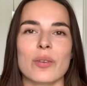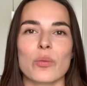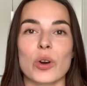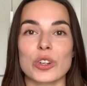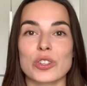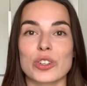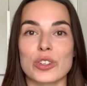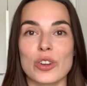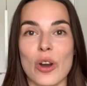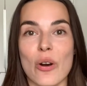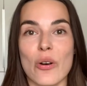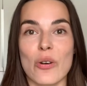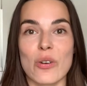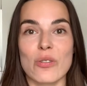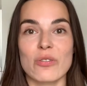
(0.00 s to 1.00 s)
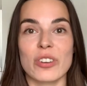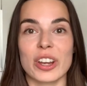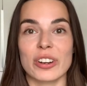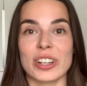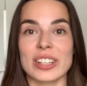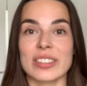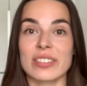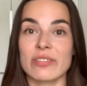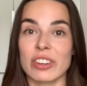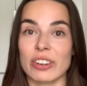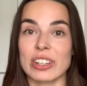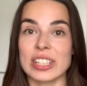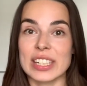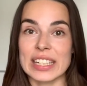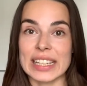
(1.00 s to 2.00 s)
want to know various
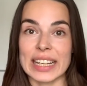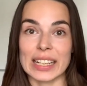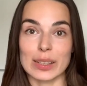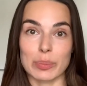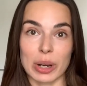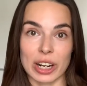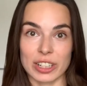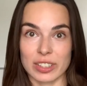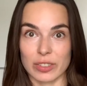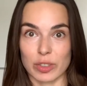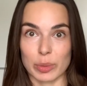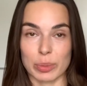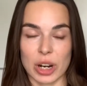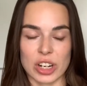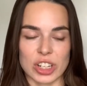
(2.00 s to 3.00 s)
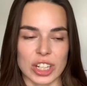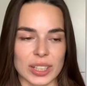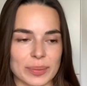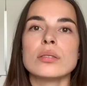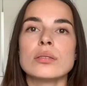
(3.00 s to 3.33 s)
very detailed parts of the project.